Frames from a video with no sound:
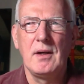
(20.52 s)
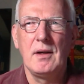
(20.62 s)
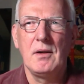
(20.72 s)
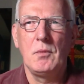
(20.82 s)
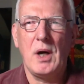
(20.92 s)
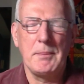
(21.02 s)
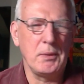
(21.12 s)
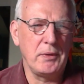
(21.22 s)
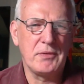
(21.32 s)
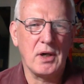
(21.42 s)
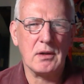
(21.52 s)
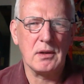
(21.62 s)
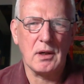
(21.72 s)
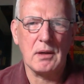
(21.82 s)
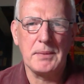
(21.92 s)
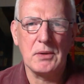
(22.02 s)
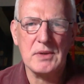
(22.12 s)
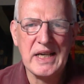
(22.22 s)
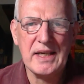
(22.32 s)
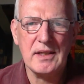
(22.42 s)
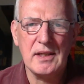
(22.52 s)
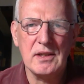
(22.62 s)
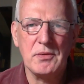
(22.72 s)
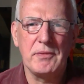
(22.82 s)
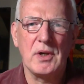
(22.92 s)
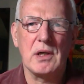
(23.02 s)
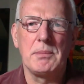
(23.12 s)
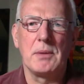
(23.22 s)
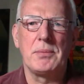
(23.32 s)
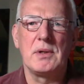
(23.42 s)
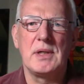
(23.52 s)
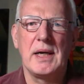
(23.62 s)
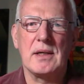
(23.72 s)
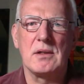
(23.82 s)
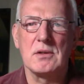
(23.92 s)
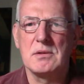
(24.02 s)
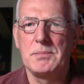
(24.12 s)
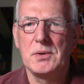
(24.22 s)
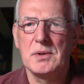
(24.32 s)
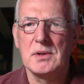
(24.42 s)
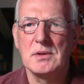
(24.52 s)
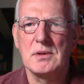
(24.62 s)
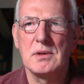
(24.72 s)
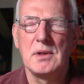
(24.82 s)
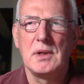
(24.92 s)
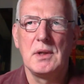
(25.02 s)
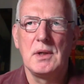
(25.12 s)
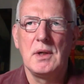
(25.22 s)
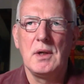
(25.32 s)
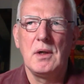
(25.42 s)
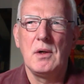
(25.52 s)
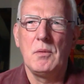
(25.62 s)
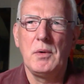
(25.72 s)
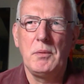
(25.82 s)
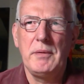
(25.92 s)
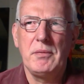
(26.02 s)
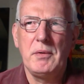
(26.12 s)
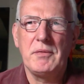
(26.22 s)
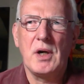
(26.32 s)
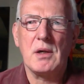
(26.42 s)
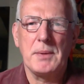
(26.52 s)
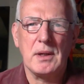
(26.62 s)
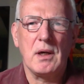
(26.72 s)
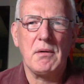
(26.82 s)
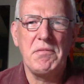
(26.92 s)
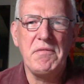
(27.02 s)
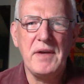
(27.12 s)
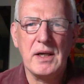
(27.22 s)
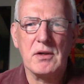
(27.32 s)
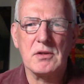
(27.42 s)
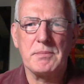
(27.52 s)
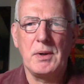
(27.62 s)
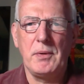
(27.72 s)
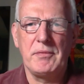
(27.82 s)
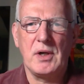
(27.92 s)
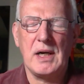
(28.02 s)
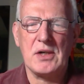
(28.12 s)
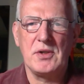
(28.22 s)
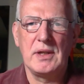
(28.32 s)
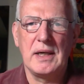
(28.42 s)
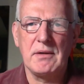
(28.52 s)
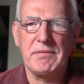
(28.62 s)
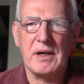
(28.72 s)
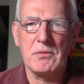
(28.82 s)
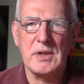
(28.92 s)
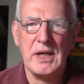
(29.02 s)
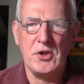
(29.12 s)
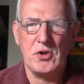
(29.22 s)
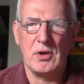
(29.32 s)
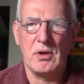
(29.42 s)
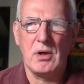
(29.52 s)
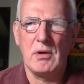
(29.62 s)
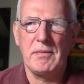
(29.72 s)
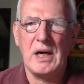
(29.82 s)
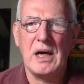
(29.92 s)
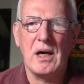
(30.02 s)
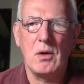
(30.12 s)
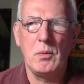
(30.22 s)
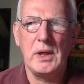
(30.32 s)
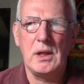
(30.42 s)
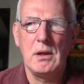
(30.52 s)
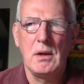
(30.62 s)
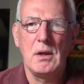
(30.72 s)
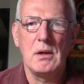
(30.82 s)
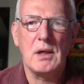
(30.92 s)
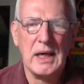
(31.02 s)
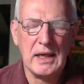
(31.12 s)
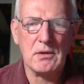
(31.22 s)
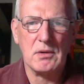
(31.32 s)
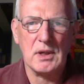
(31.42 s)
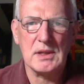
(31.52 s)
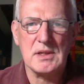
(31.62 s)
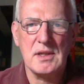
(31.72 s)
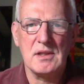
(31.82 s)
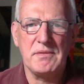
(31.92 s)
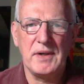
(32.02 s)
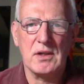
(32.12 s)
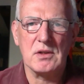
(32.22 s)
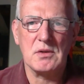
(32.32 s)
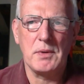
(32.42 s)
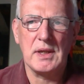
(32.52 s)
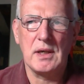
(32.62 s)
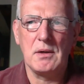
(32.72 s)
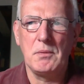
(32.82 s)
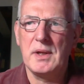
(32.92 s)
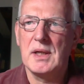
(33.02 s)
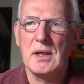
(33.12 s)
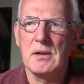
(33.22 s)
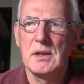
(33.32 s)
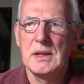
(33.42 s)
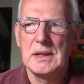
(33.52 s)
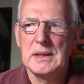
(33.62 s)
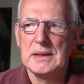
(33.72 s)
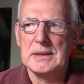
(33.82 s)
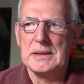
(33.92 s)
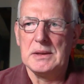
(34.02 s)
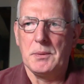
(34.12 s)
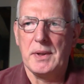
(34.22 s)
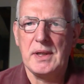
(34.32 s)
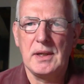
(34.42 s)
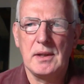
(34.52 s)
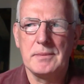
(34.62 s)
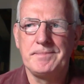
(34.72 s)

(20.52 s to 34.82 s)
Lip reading: We've talked a lot about deities, we've talked about protectors, Buddhas. We've talked about a lot of figures, but we've not actually laid a foundation of how we categorize these figures within a